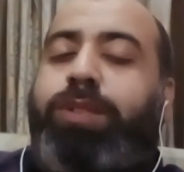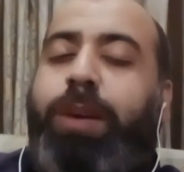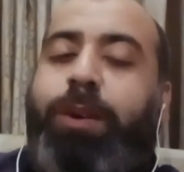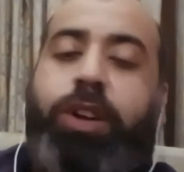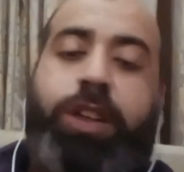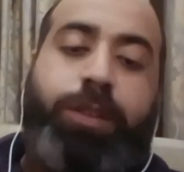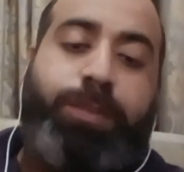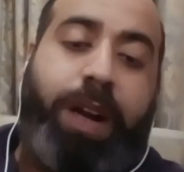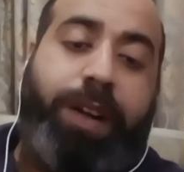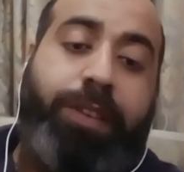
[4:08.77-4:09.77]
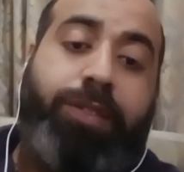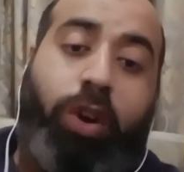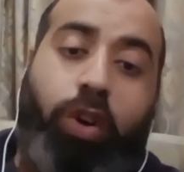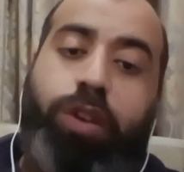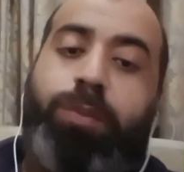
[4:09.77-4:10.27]
Democratic Party's
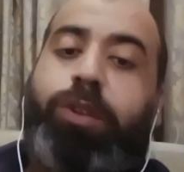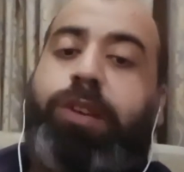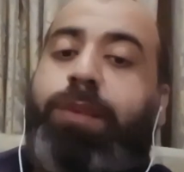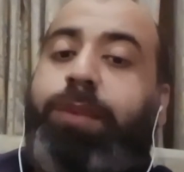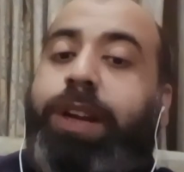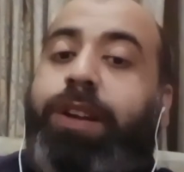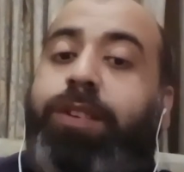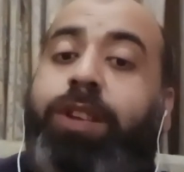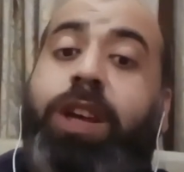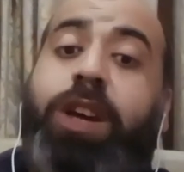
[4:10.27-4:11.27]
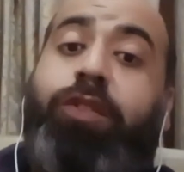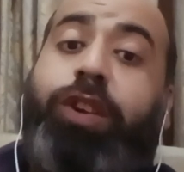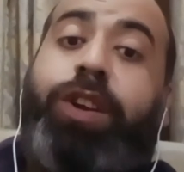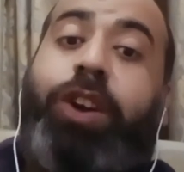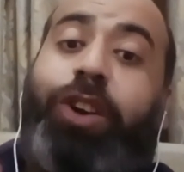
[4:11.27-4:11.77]
own Muslim leaders
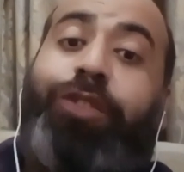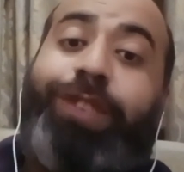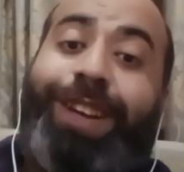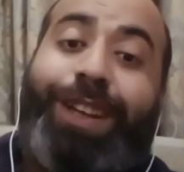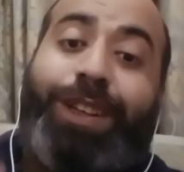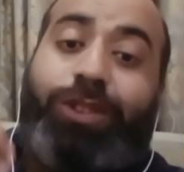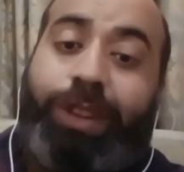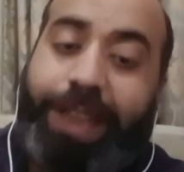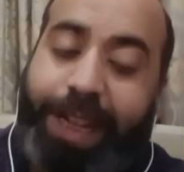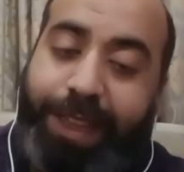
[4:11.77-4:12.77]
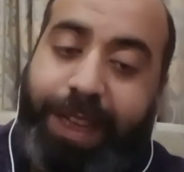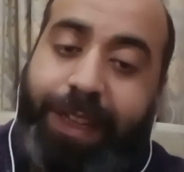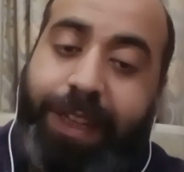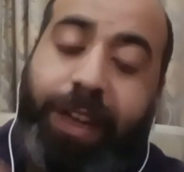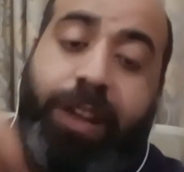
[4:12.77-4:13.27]
were not willing to attend
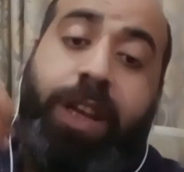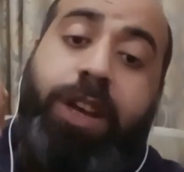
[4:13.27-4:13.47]
that dinner.